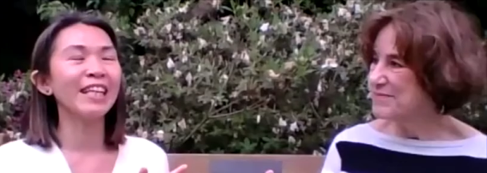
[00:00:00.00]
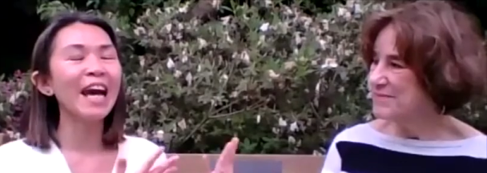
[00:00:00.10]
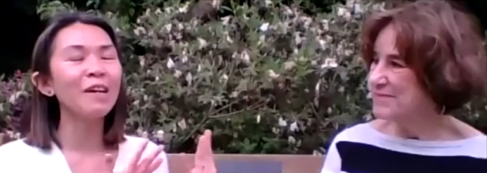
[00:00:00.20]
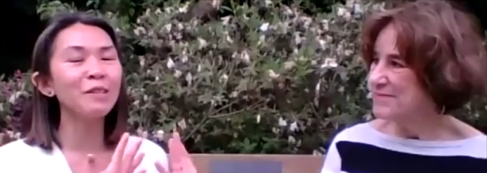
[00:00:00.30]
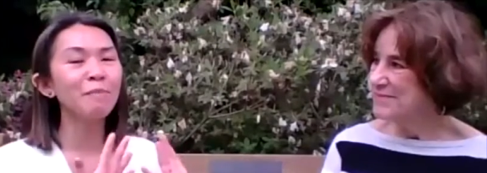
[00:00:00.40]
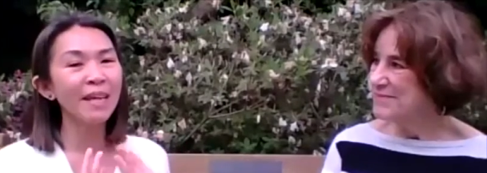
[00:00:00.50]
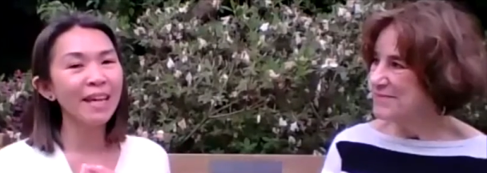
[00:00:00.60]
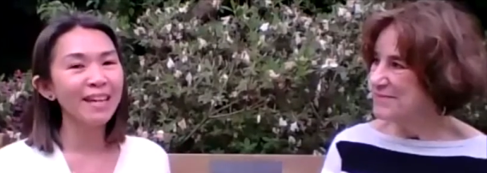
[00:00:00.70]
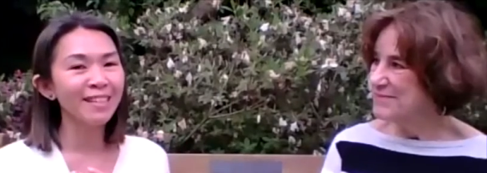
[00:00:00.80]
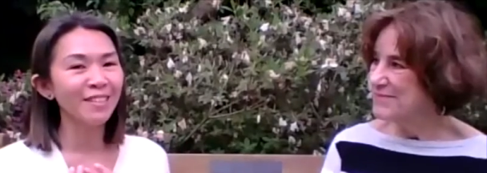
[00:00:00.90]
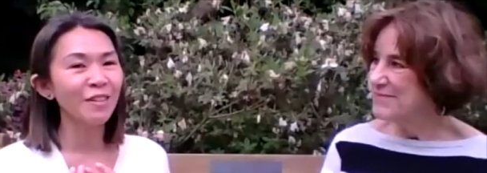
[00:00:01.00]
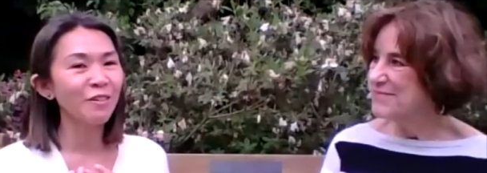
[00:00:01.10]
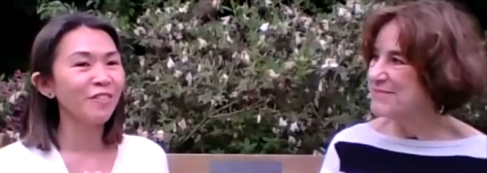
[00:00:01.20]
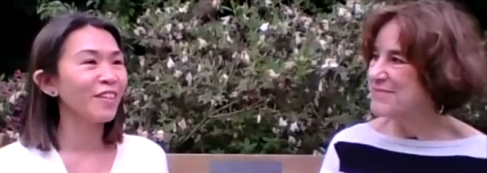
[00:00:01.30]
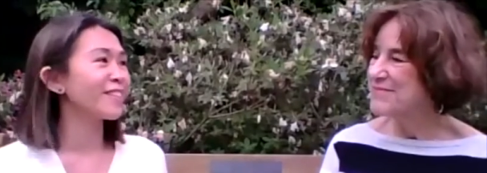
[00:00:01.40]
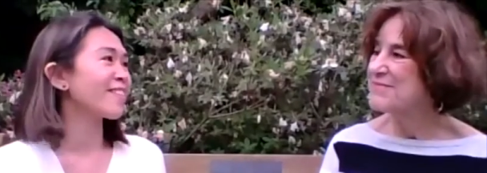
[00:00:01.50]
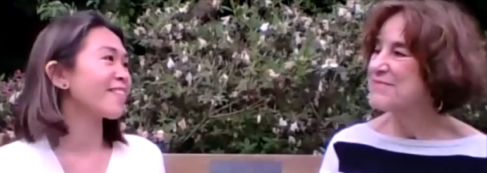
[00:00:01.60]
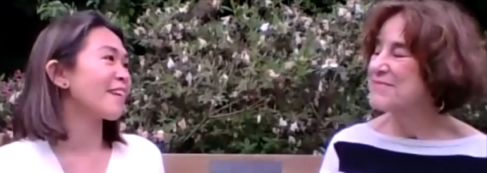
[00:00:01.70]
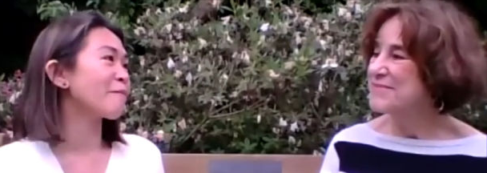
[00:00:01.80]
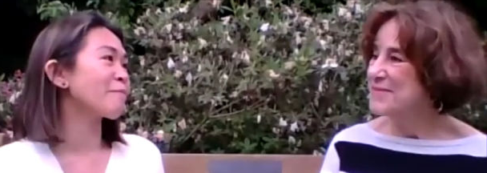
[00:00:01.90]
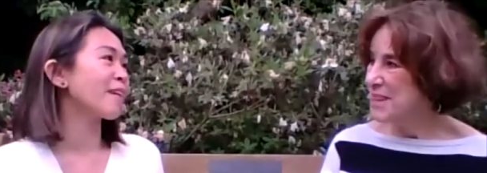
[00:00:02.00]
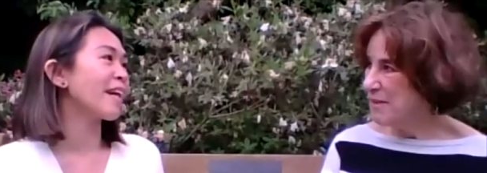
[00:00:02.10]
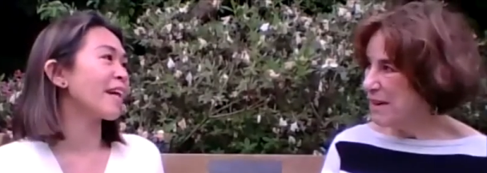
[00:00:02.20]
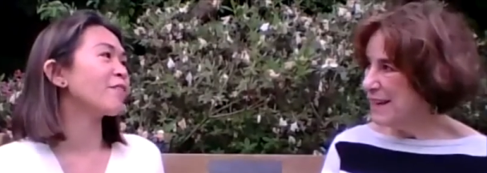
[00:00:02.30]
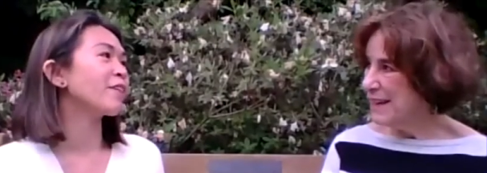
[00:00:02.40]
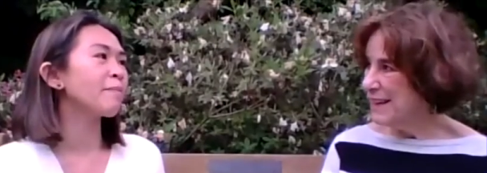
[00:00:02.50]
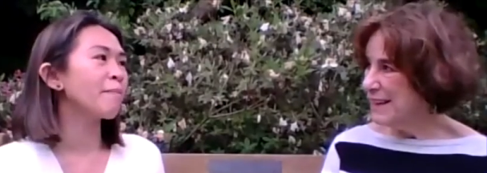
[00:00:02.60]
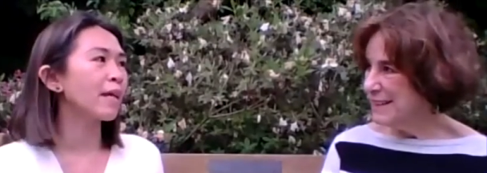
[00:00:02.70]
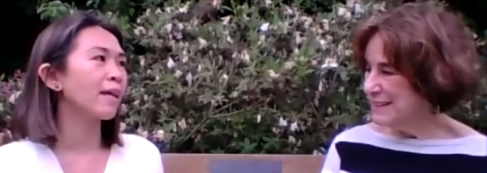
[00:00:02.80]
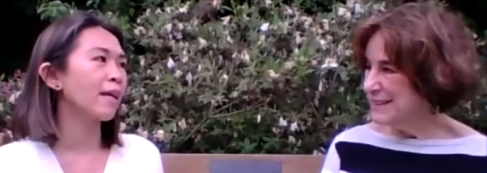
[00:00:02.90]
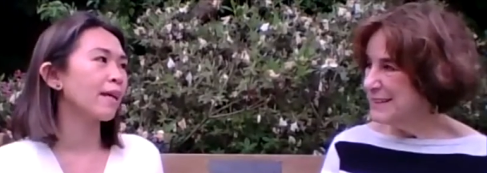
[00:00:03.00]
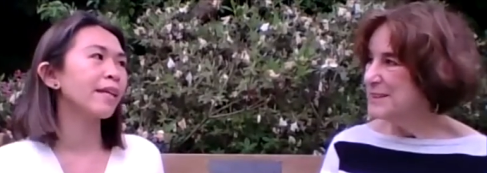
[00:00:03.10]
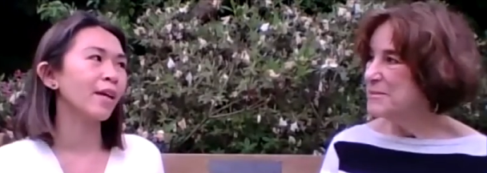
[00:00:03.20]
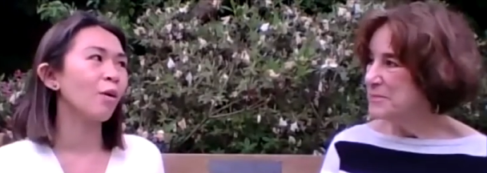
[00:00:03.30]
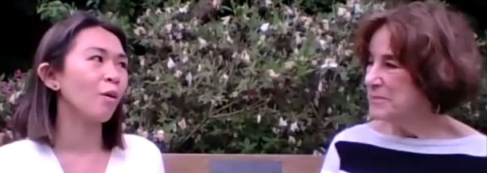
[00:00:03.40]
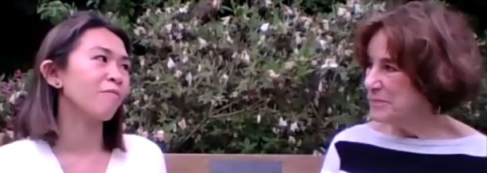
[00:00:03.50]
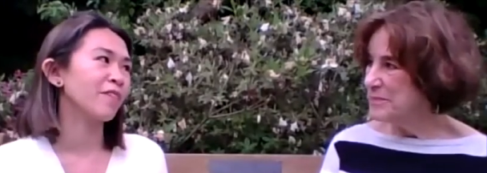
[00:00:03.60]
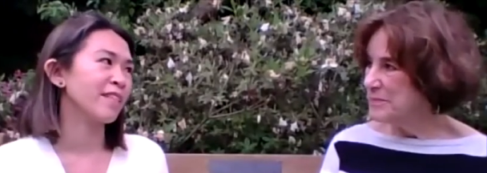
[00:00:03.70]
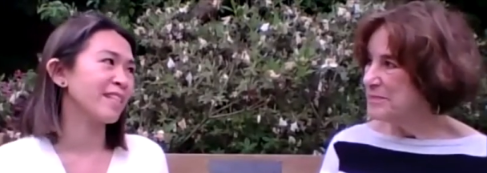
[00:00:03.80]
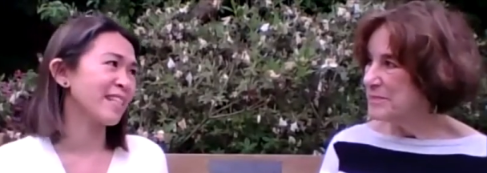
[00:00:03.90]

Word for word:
Speaker 1: like house plants over to the library right. and really making it like a home for the